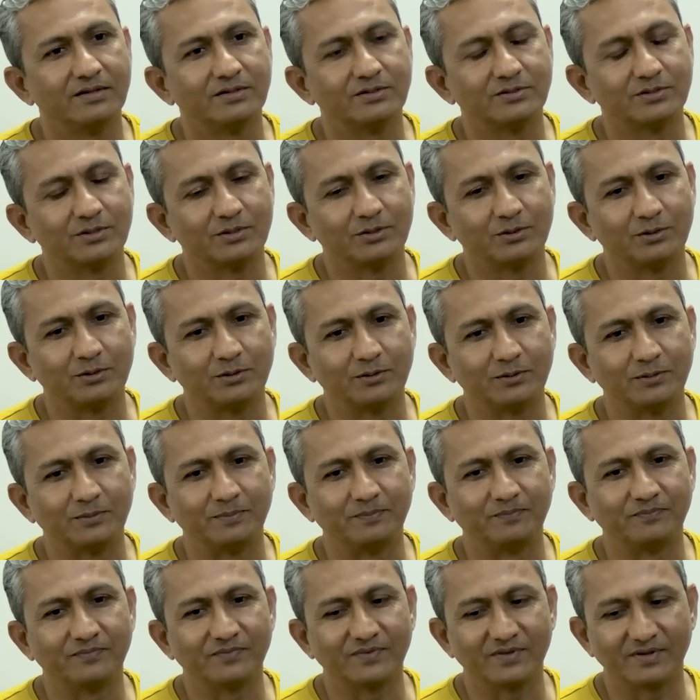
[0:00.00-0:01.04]
So
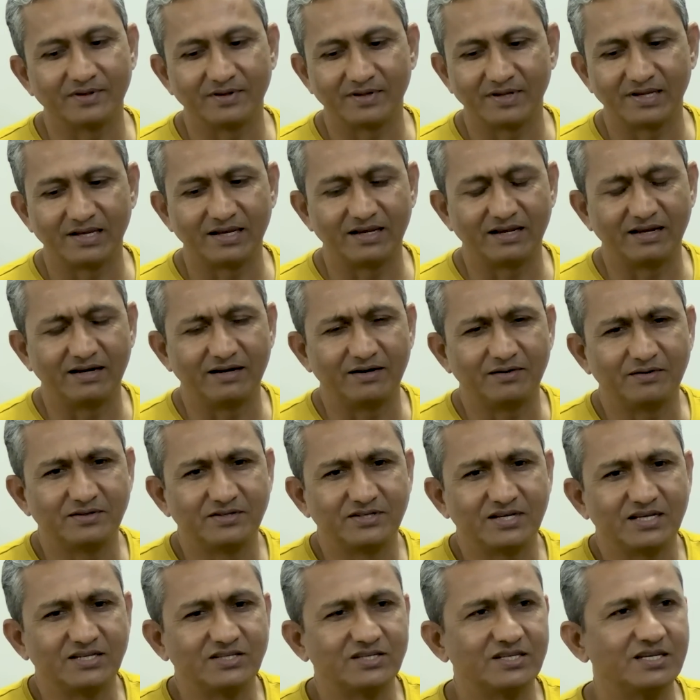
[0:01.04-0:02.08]
it
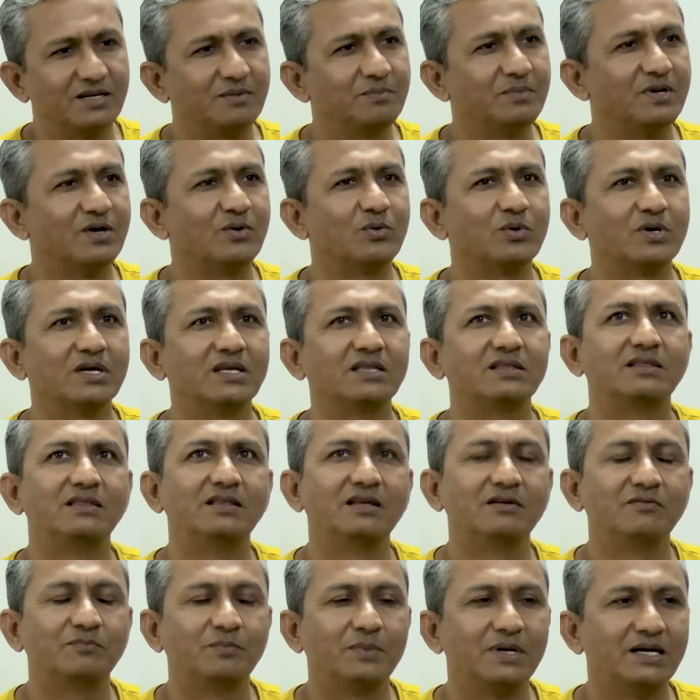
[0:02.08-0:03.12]
just seemed that, okay,
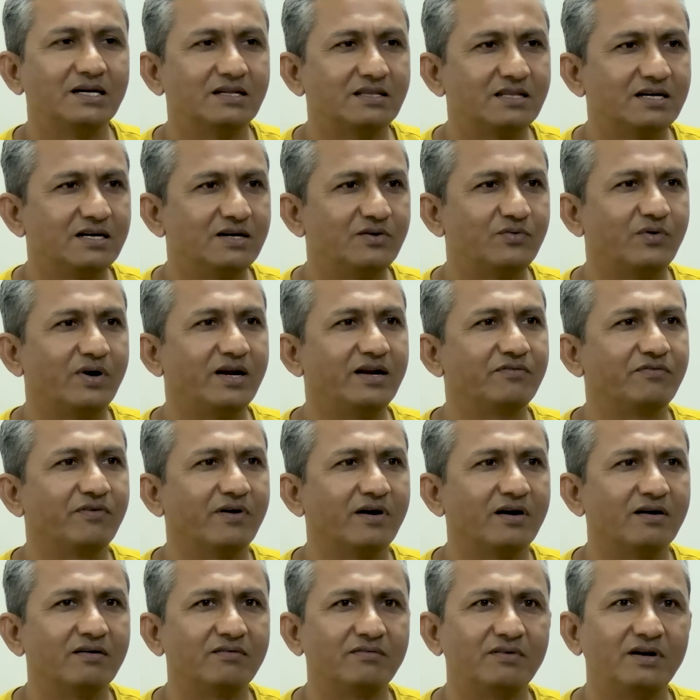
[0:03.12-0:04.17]
they've made
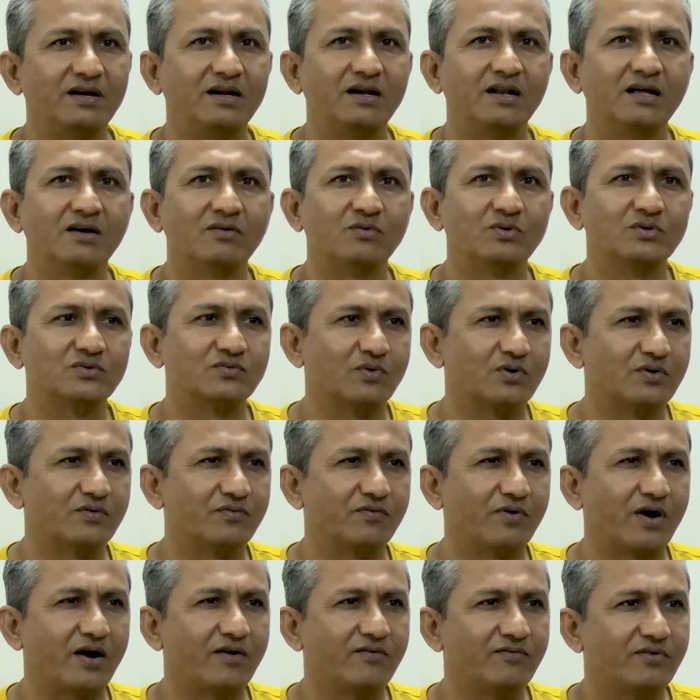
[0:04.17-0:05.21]
325. India was
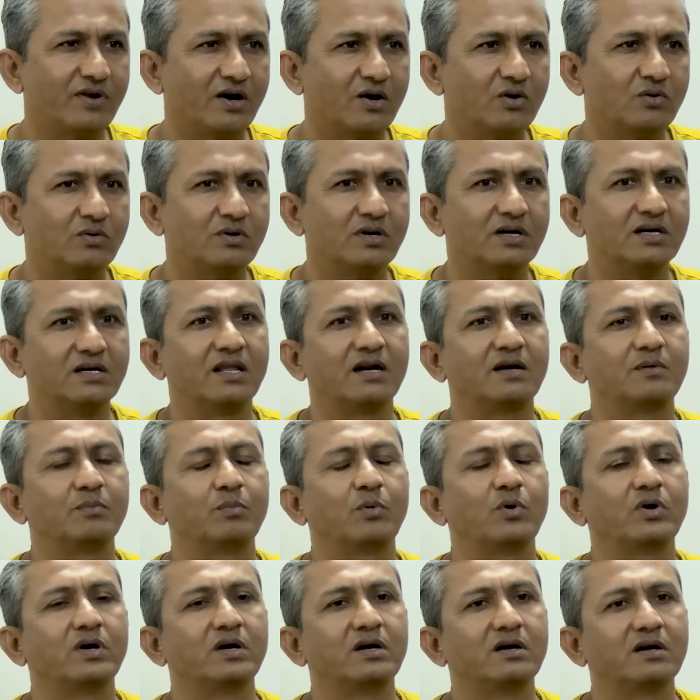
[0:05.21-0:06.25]
5 down at that
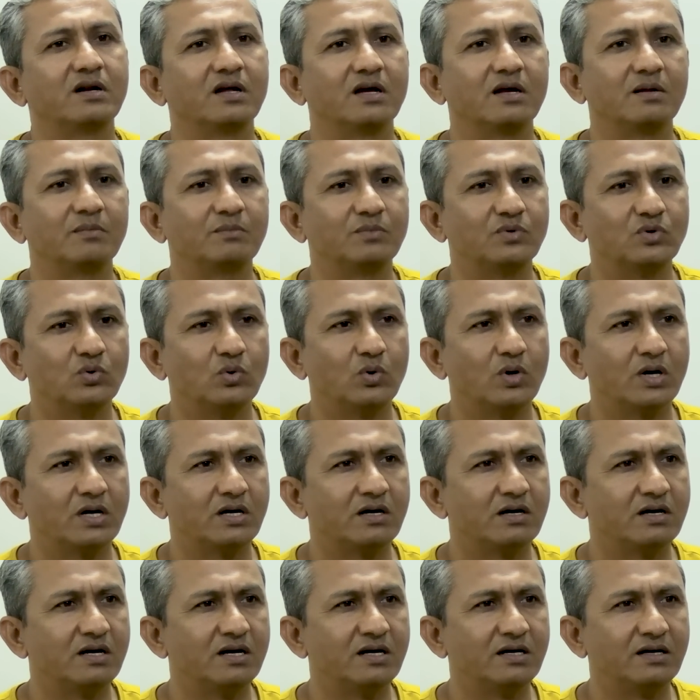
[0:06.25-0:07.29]
point in time,
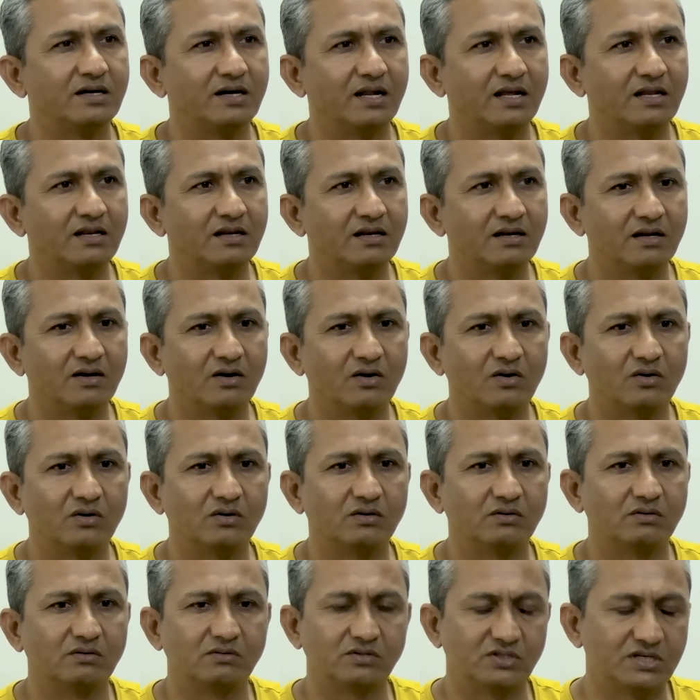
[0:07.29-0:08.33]
210
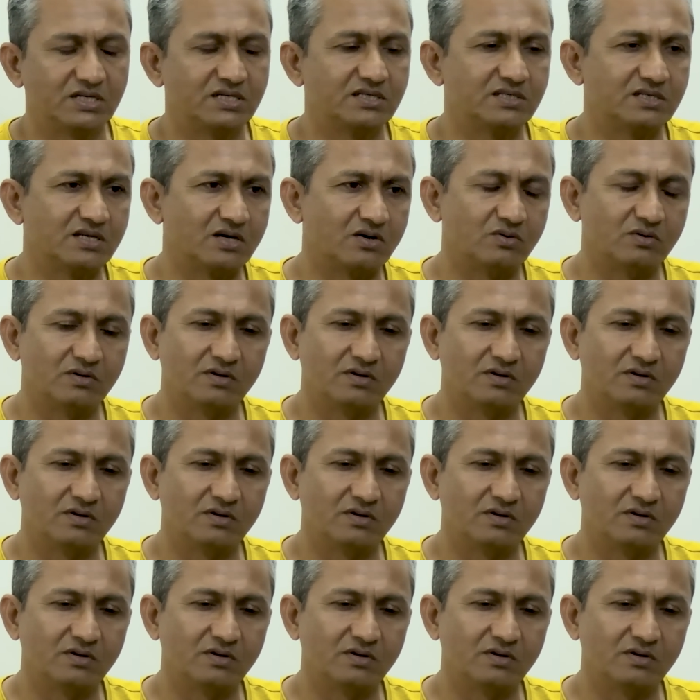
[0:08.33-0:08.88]
or 6 down.